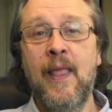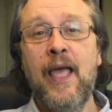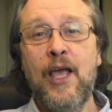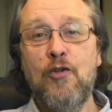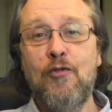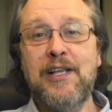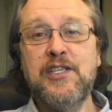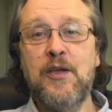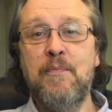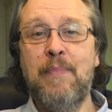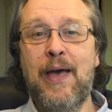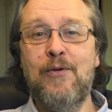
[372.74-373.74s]
Grace
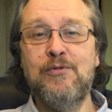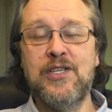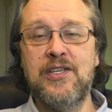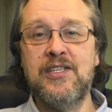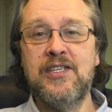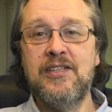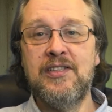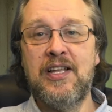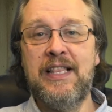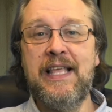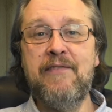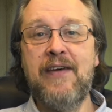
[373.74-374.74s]
compels us to
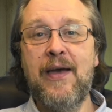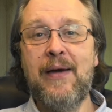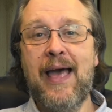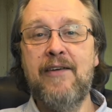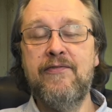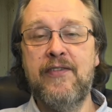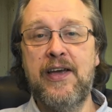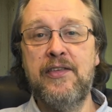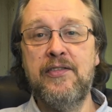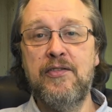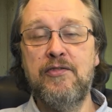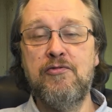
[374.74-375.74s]
live out our
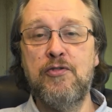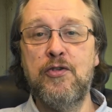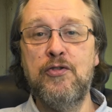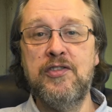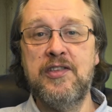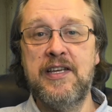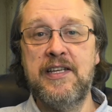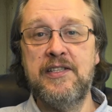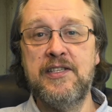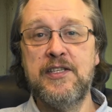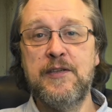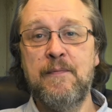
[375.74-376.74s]
faith through good
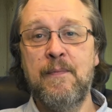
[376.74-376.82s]
deeds.